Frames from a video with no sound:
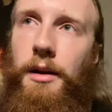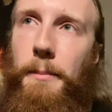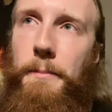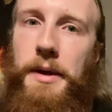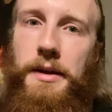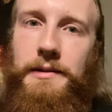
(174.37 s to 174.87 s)

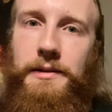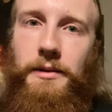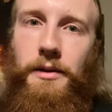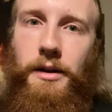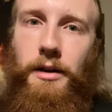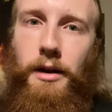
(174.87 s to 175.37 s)
based
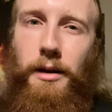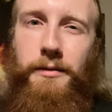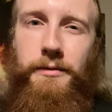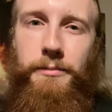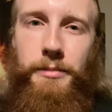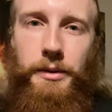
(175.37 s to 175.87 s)
on a lot
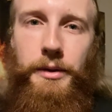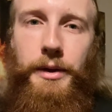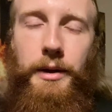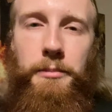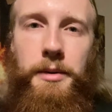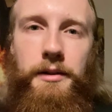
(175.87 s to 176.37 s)
of
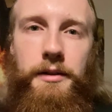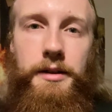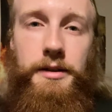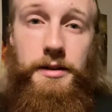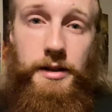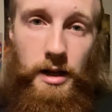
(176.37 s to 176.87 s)
build-up and
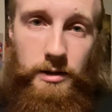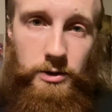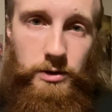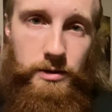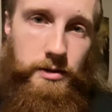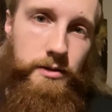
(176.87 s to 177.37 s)

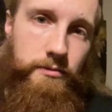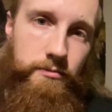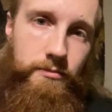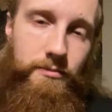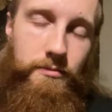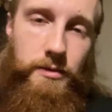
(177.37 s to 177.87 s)
tension,
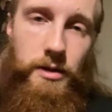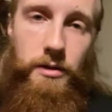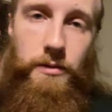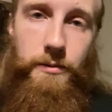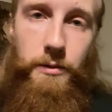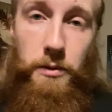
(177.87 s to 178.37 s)

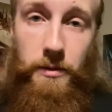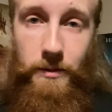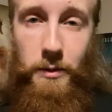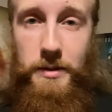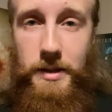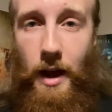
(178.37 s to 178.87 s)
for the
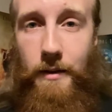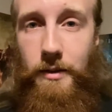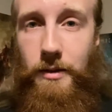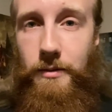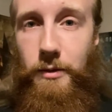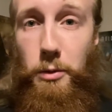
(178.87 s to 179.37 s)
first half of
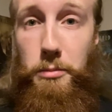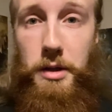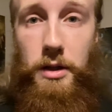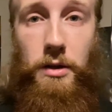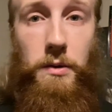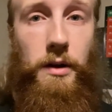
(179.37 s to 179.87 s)
the film
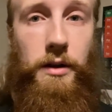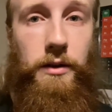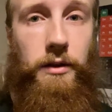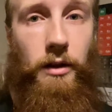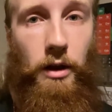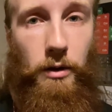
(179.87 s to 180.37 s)
being quite
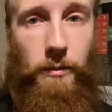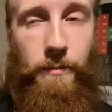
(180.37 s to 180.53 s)
slow.